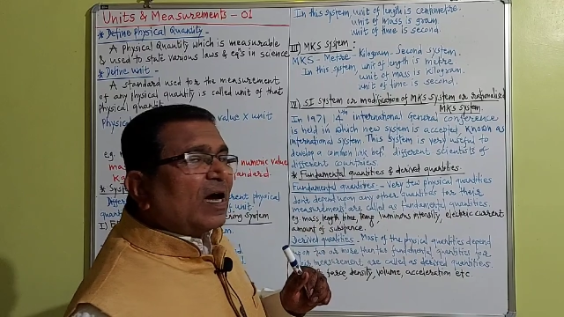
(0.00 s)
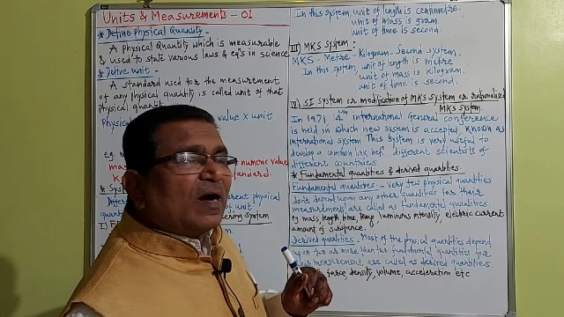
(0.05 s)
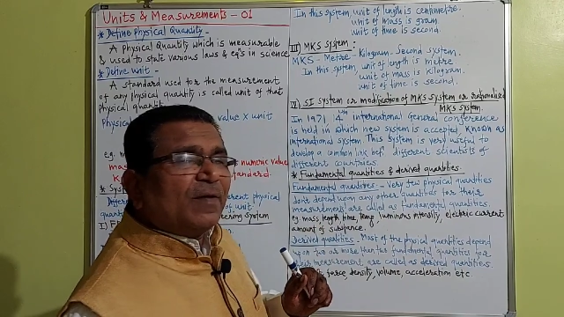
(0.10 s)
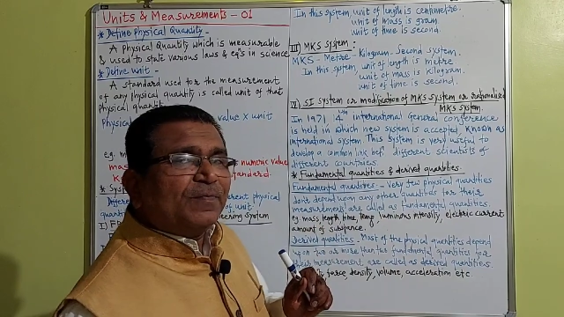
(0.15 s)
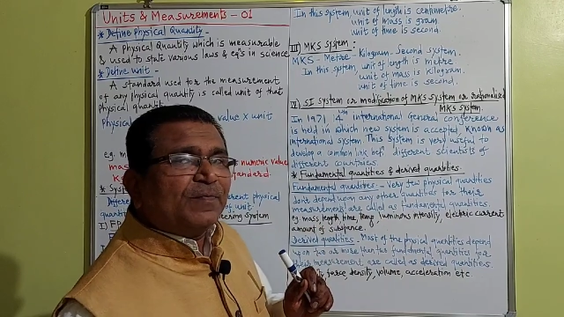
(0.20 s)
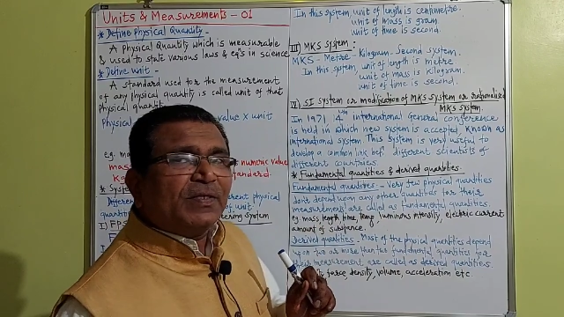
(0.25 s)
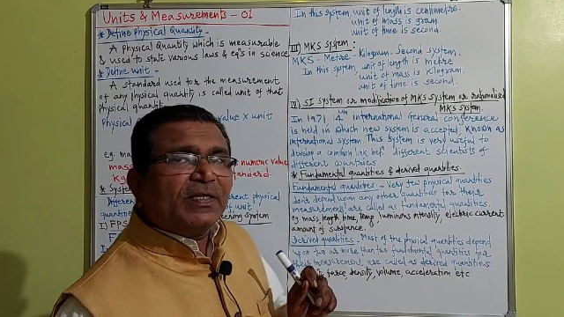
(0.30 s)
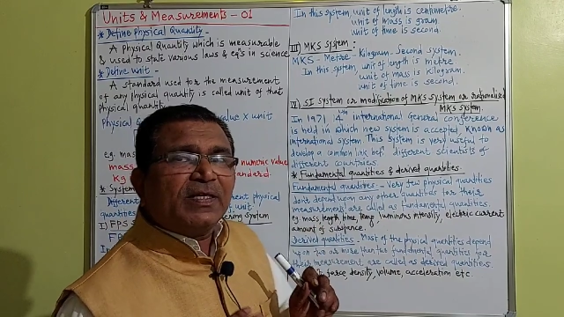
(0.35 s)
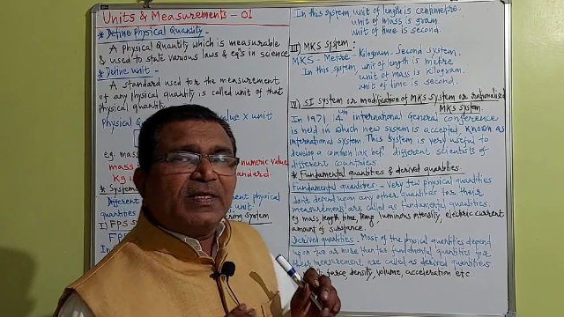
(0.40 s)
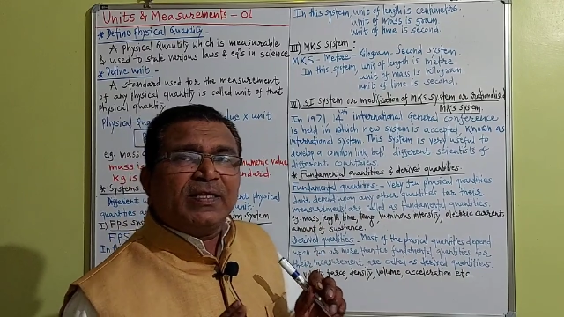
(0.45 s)

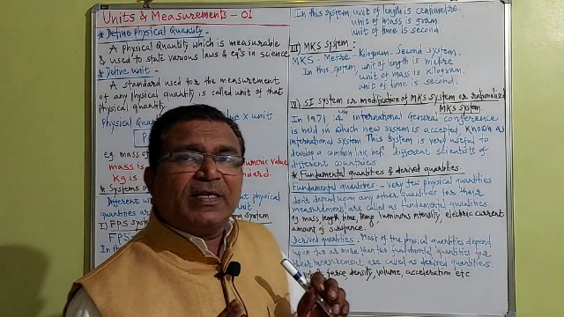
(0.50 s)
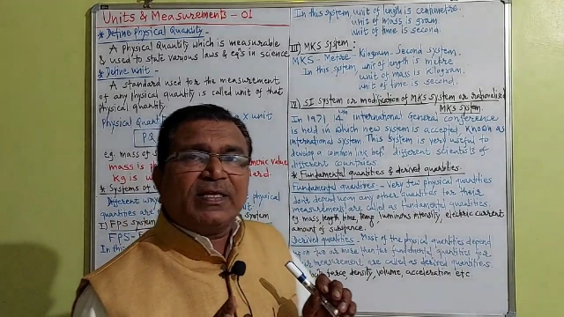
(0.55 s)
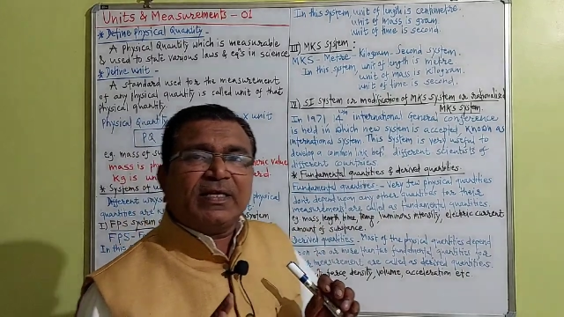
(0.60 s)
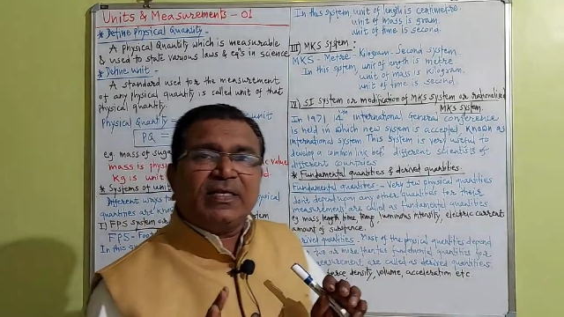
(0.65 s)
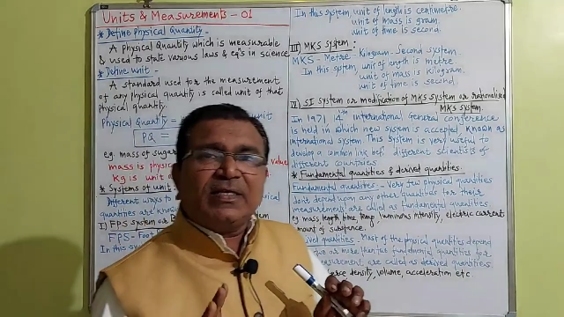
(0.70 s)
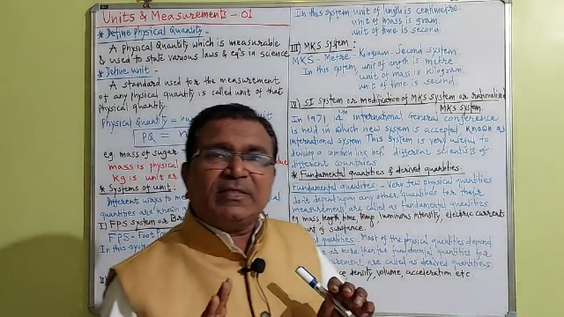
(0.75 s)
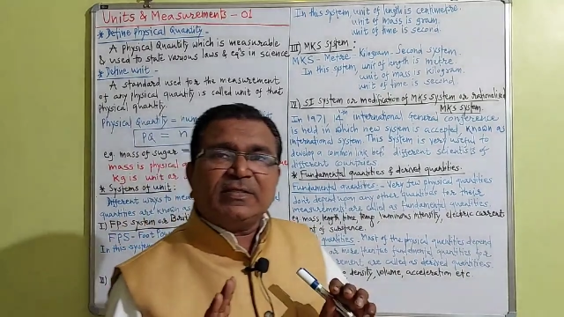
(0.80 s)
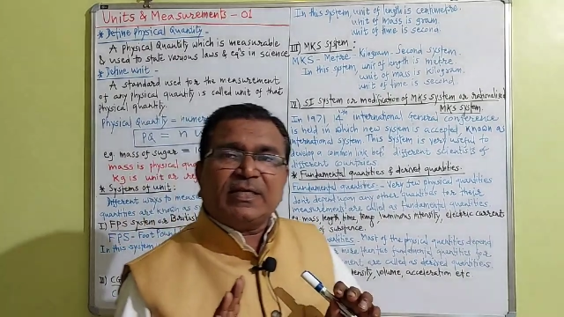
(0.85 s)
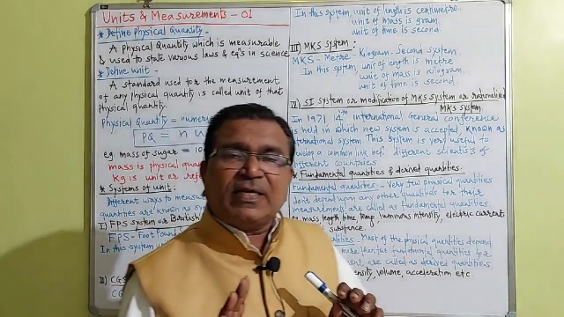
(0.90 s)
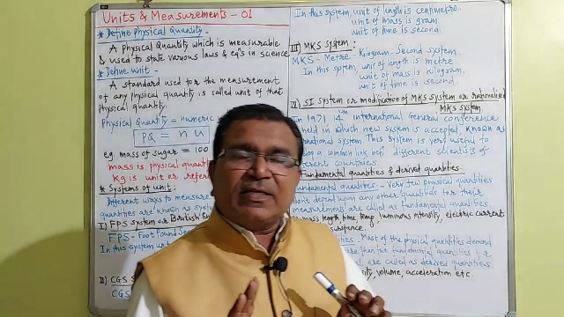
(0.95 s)
after
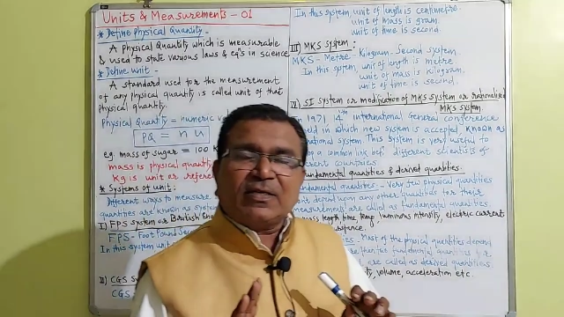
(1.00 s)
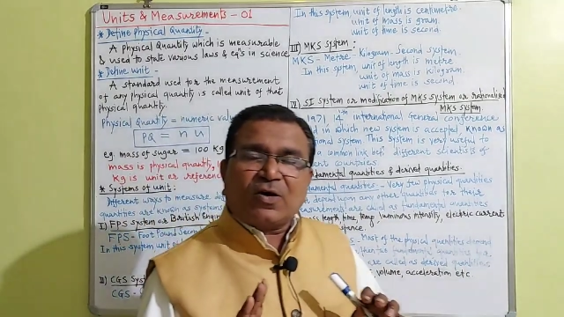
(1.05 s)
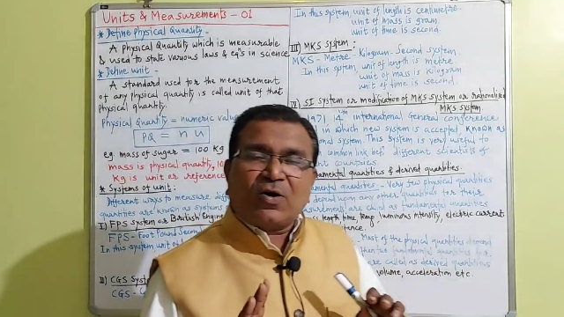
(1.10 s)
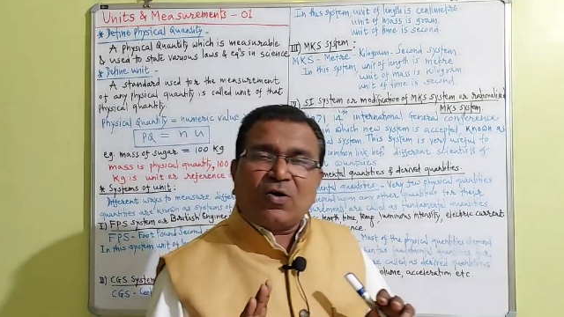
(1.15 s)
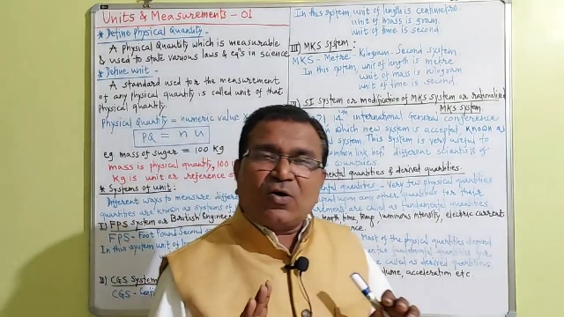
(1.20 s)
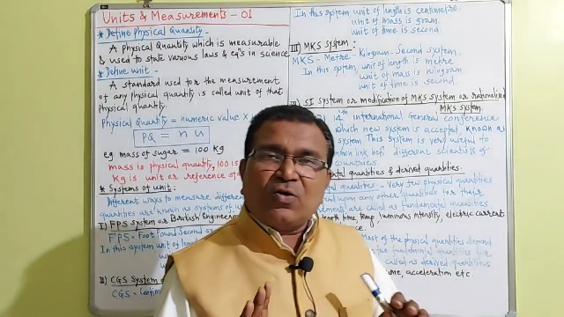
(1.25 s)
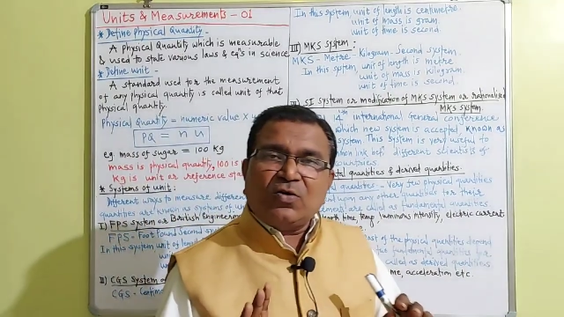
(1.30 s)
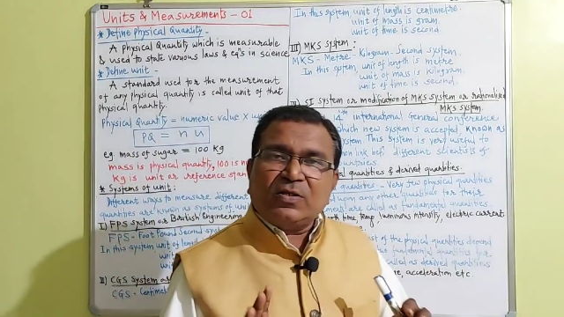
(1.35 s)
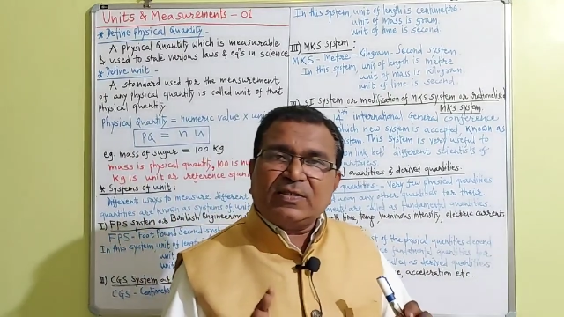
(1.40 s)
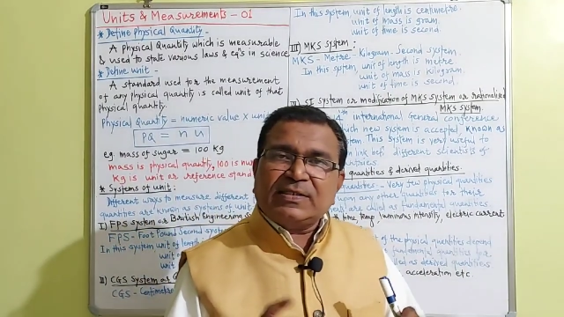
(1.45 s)
learning that
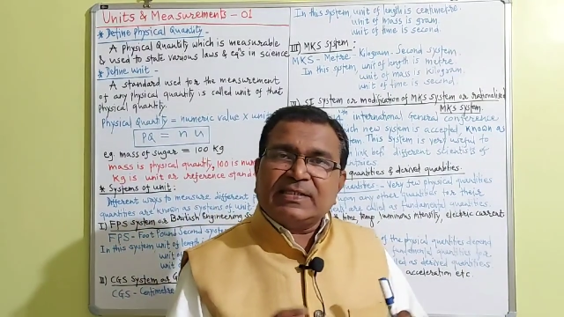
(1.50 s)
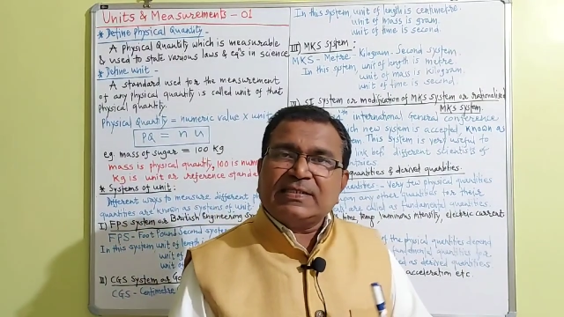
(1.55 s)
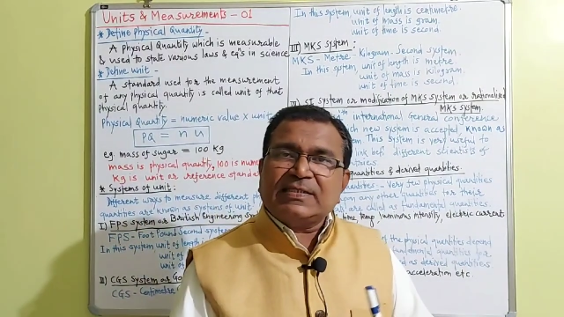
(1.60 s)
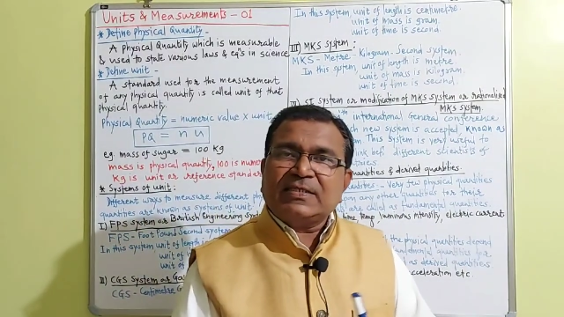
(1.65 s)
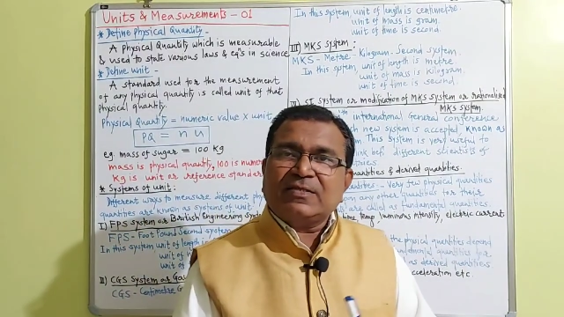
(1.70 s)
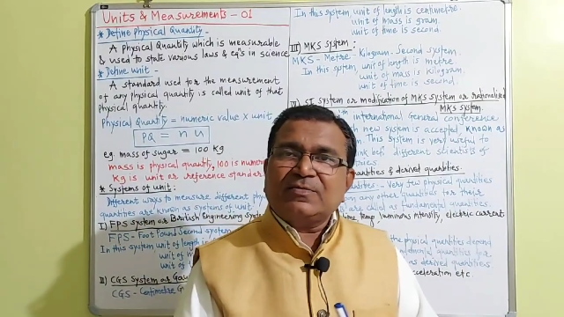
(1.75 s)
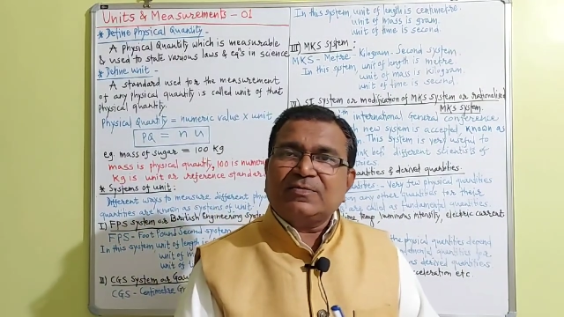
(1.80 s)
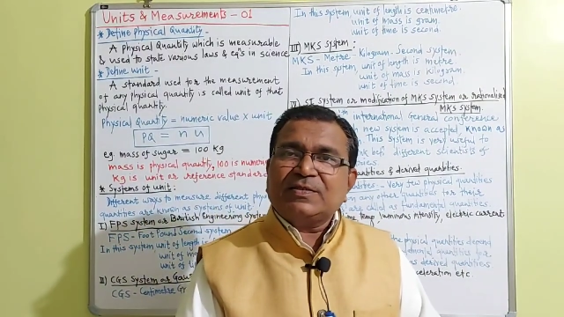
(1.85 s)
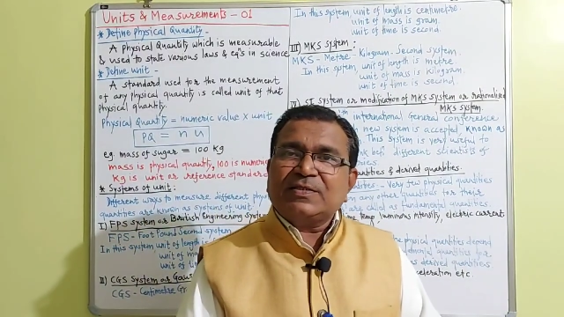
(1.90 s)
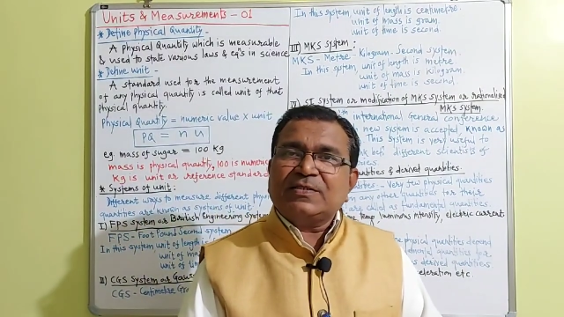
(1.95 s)
all
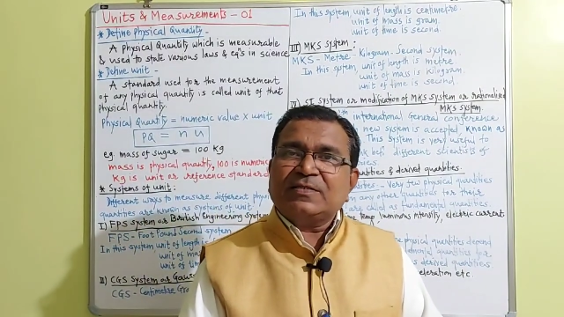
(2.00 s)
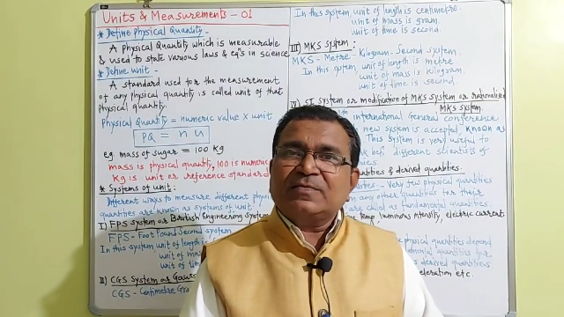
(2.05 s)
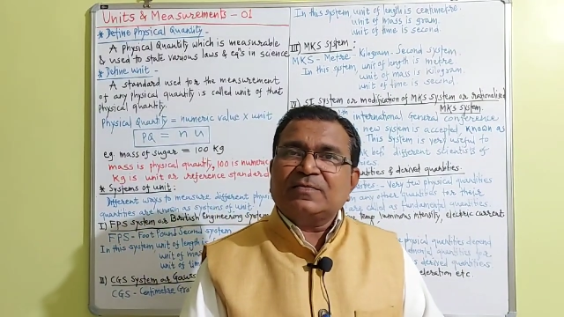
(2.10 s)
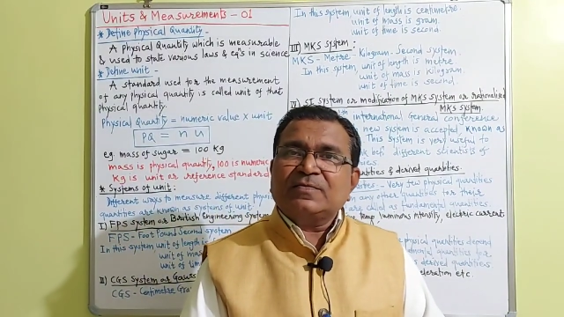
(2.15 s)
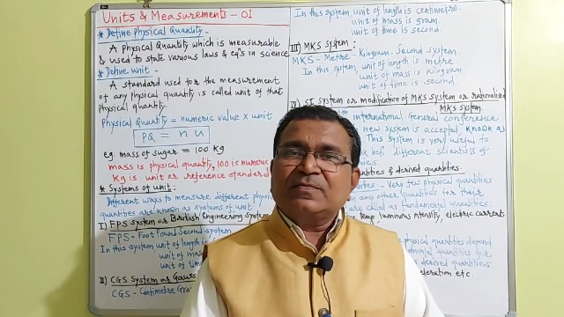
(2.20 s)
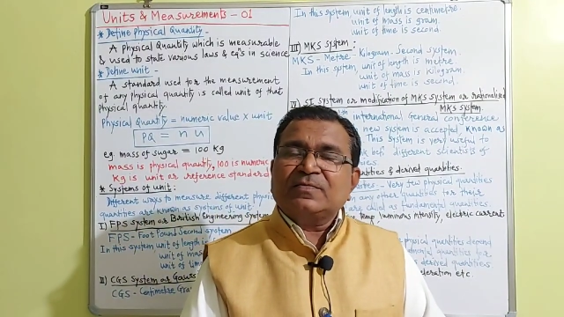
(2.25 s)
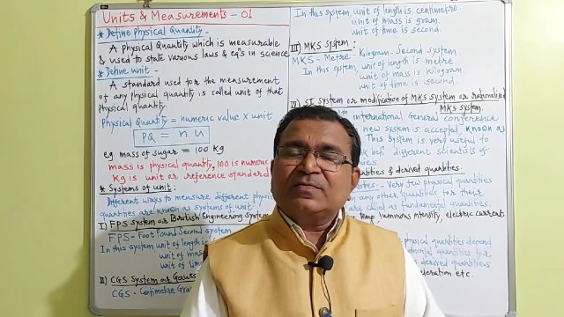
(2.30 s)
systems,